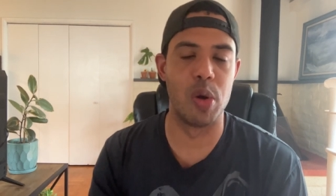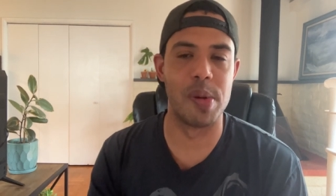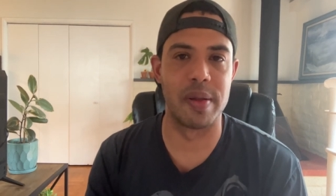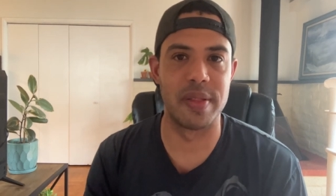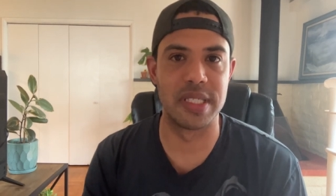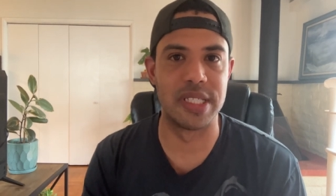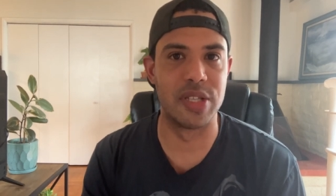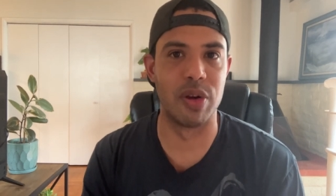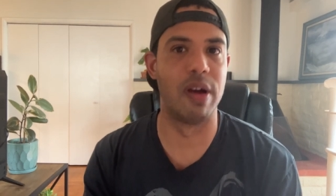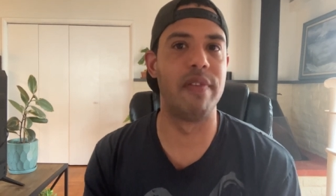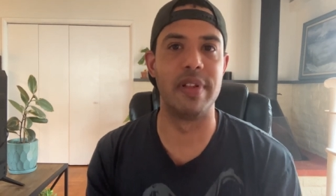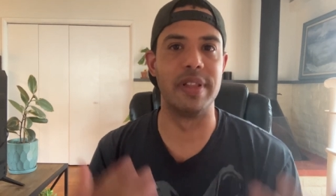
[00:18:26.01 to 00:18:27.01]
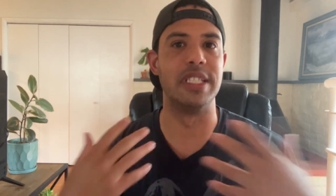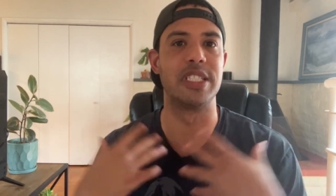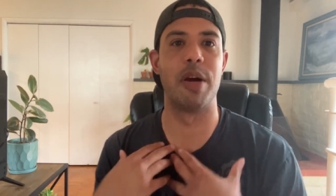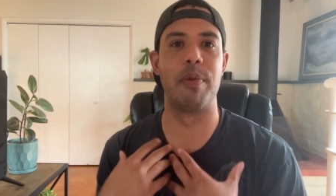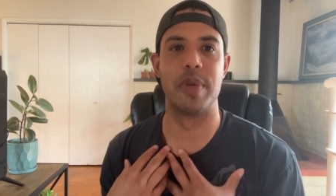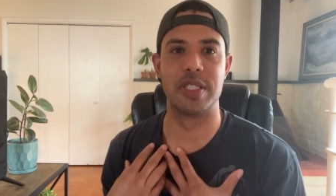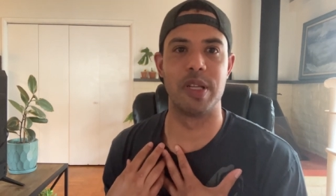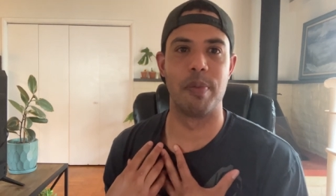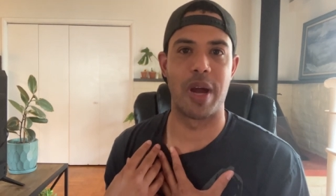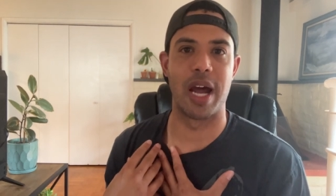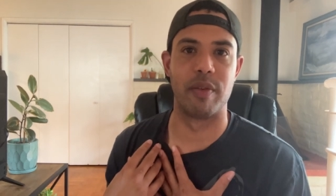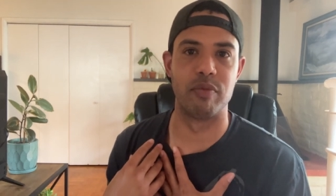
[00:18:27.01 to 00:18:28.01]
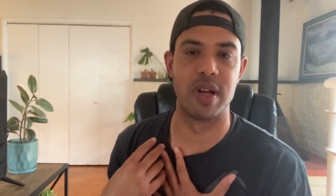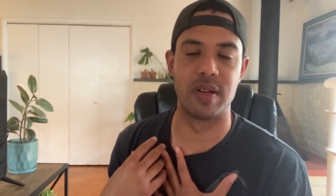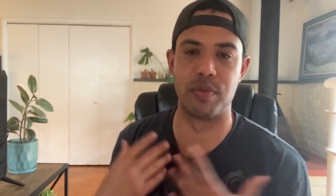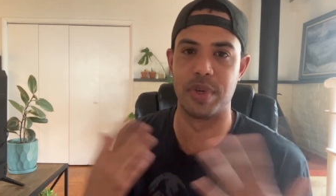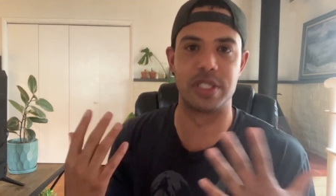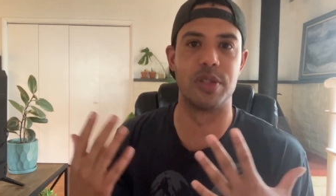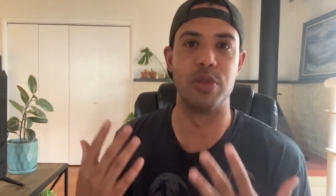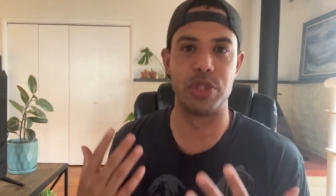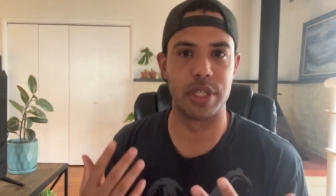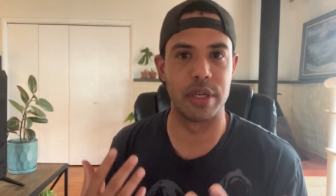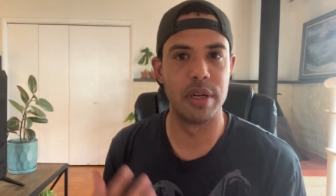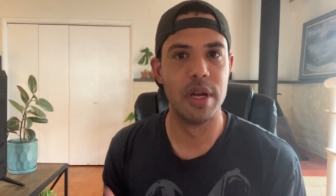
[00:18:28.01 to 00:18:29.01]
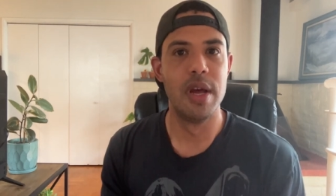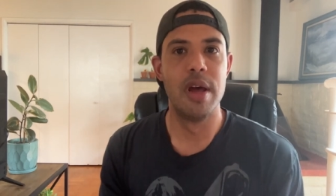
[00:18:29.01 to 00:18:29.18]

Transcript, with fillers: about this until I've at least come to some kind of re resolution.